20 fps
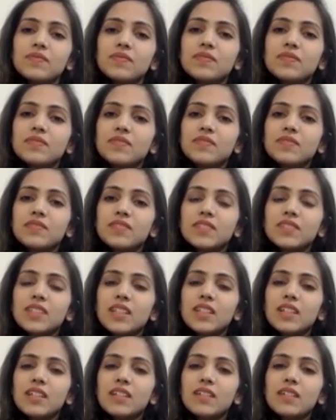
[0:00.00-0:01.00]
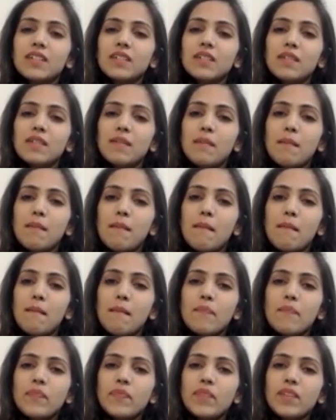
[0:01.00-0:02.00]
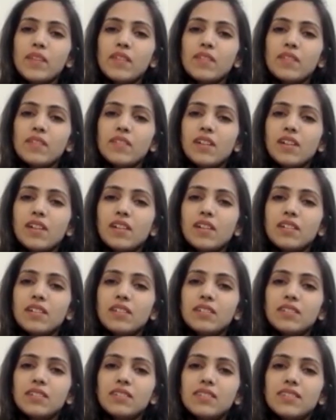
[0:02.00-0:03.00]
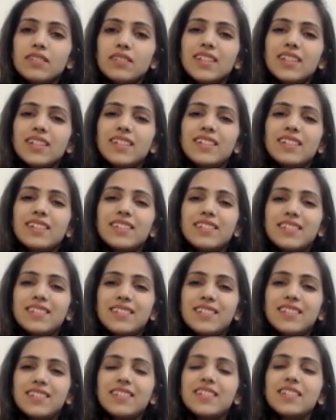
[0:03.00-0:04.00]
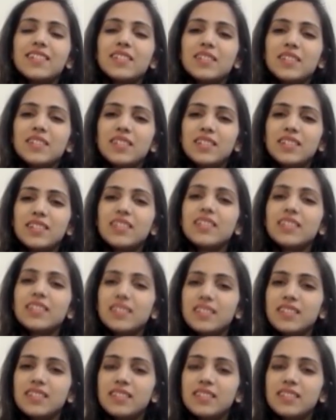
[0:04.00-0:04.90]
The person shown says nothing.